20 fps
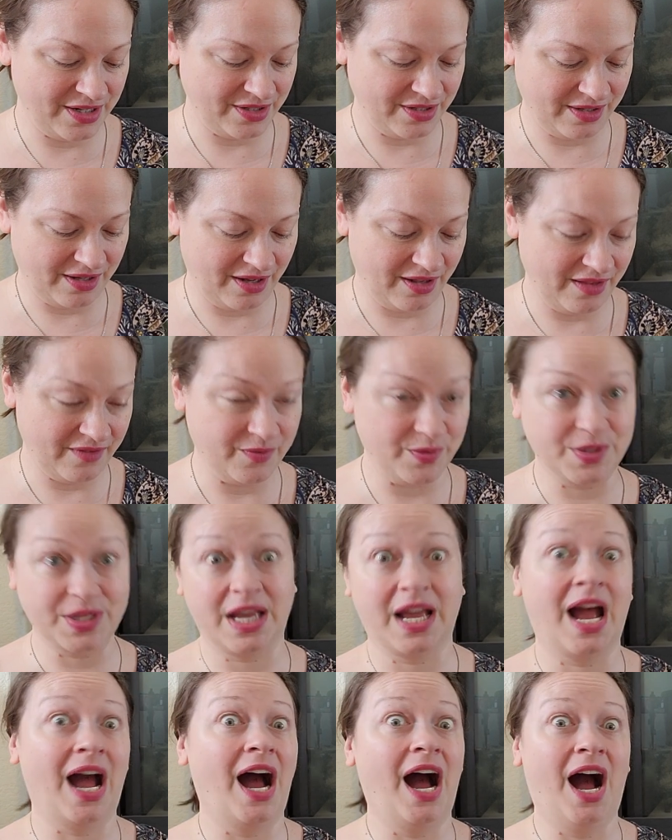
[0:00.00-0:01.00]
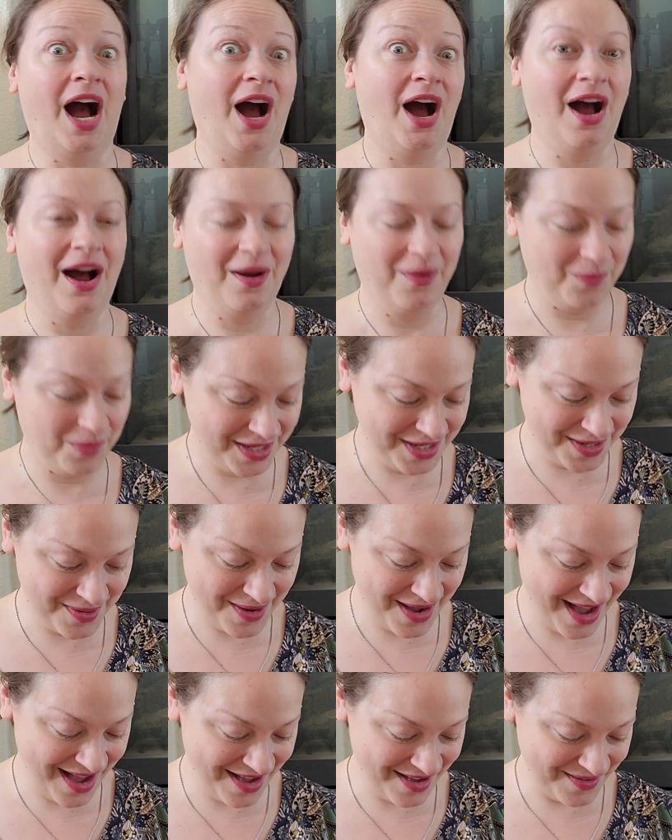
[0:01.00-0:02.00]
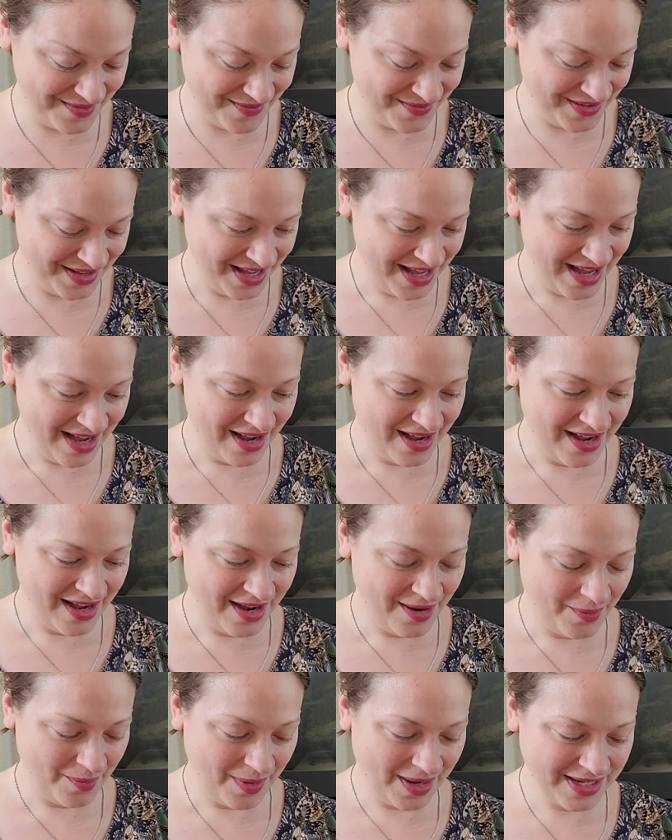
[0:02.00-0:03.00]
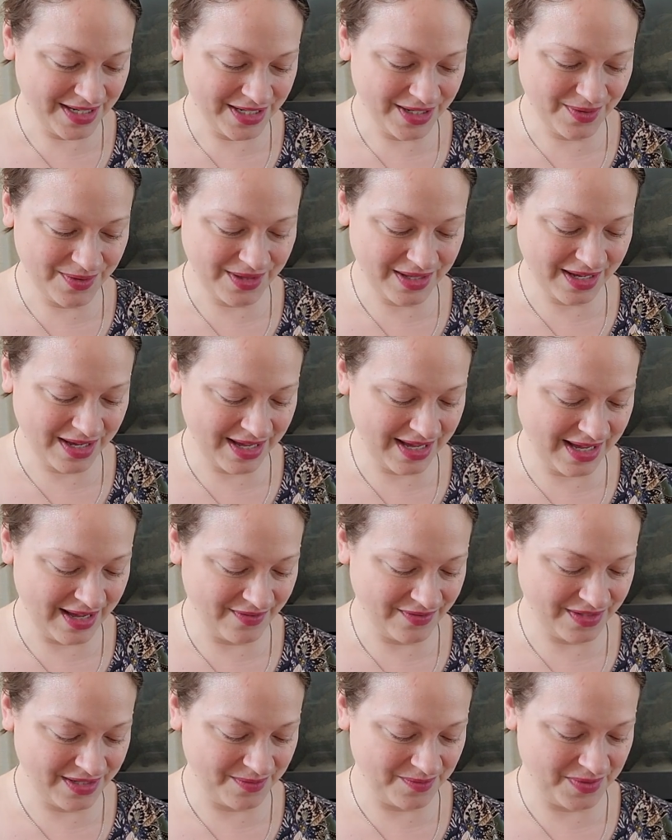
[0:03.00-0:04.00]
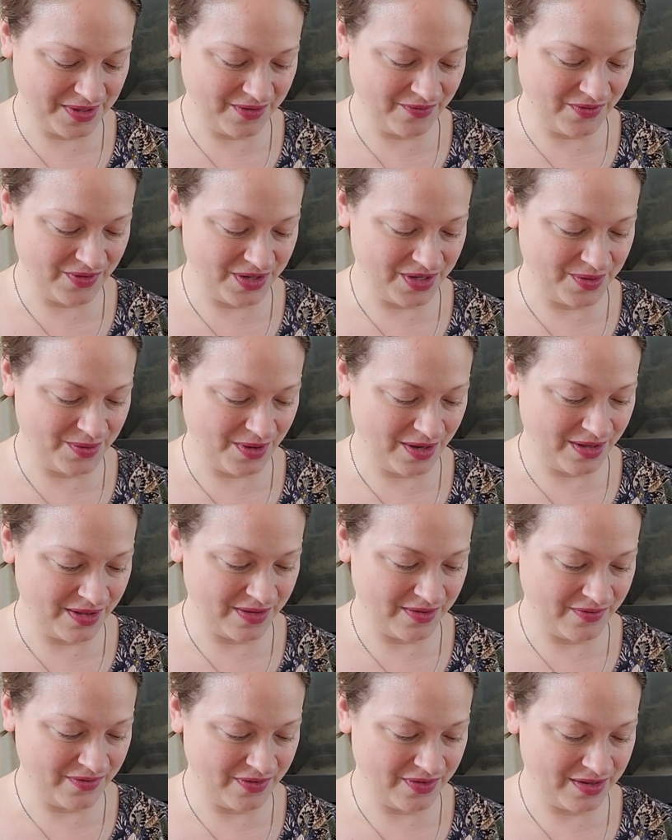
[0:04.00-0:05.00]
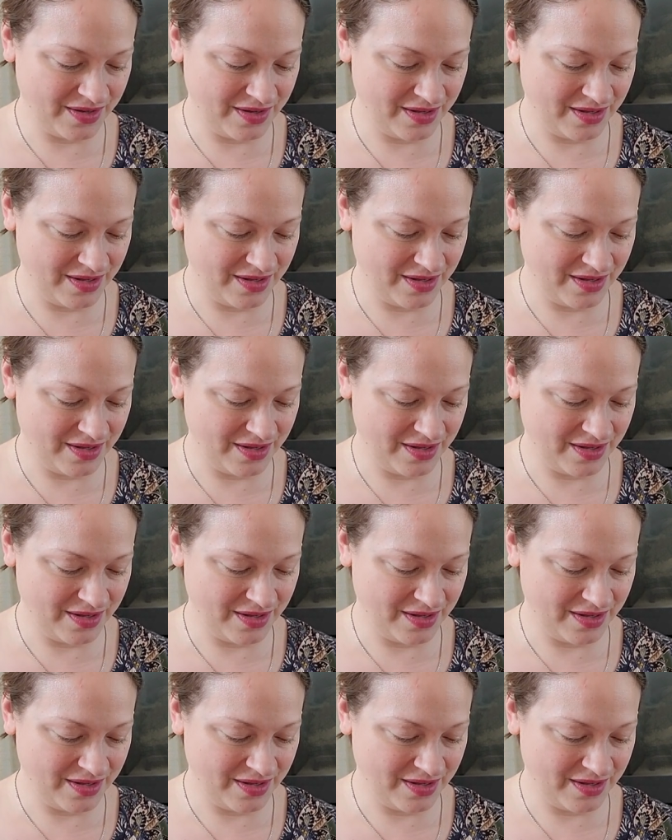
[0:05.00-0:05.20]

and Olive was like, what do you have? Why do you think I have something for you, Olive?